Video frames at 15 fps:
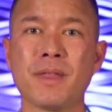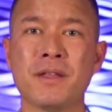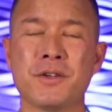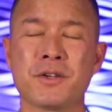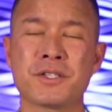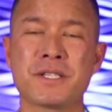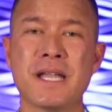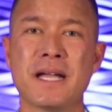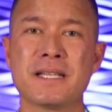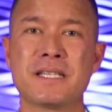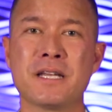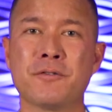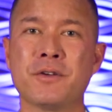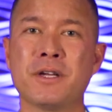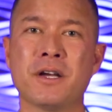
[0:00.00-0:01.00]
their stats
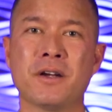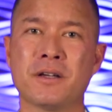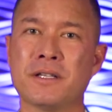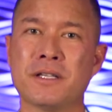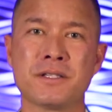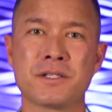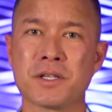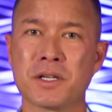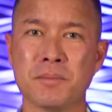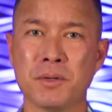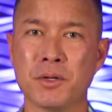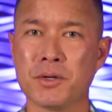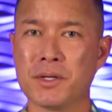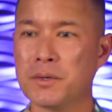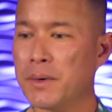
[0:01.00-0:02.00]
every year. This is going to
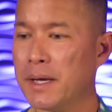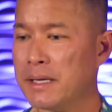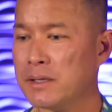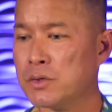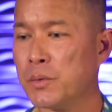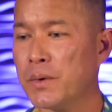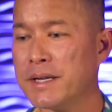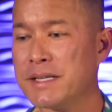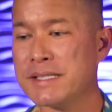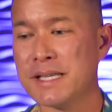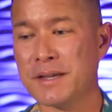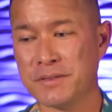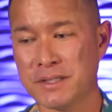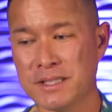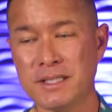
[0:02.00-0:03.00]
blow you away. In
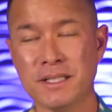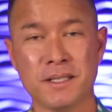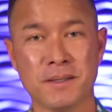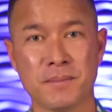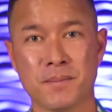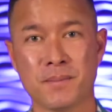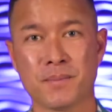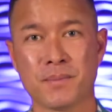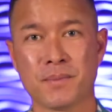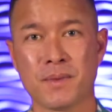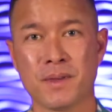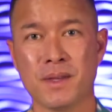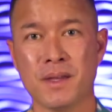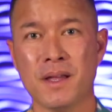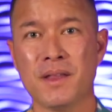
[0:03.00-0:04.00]
2017,
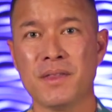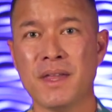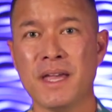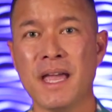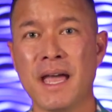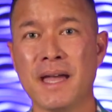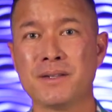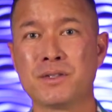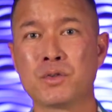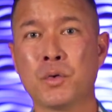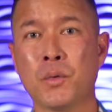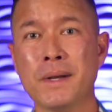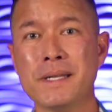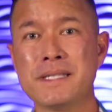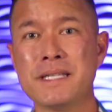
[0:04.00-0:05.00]
they had
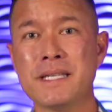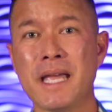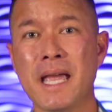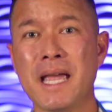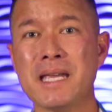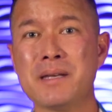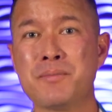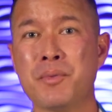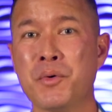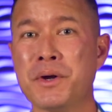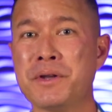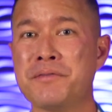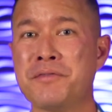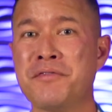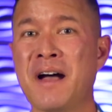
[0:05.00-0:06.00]

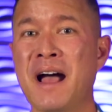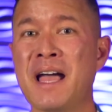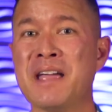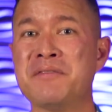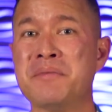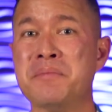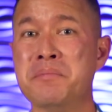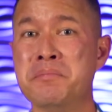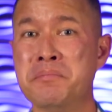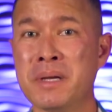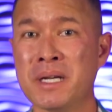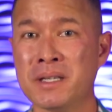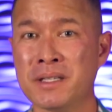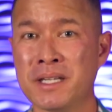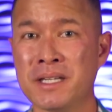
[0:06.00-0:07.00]
28.5
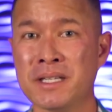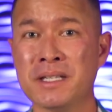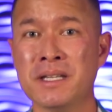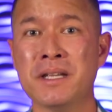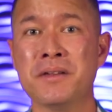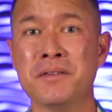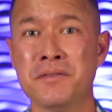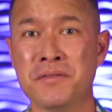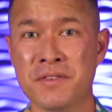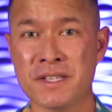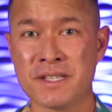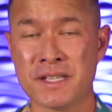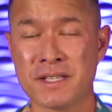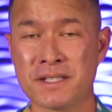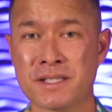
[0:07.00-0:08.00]
billion
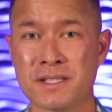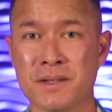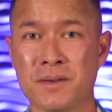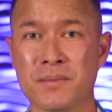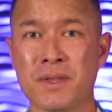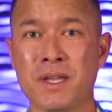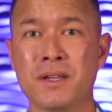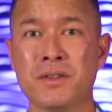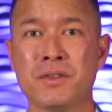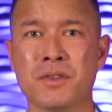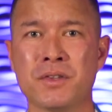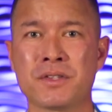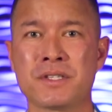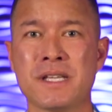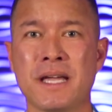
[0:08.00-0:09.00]
visits to
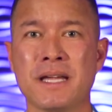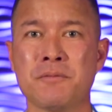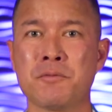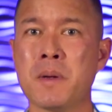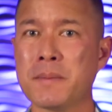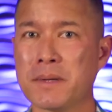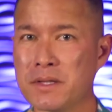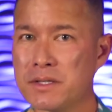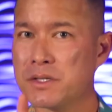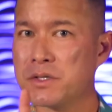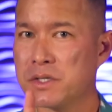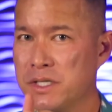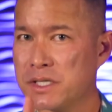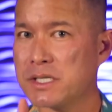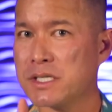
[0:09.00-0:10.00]
their site. Remember, this is
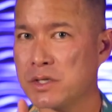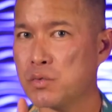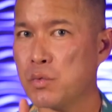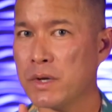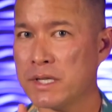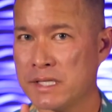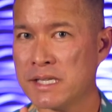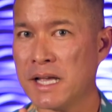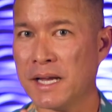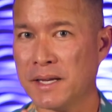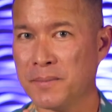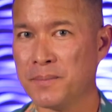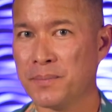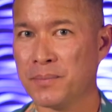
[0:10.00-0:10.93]
just one site,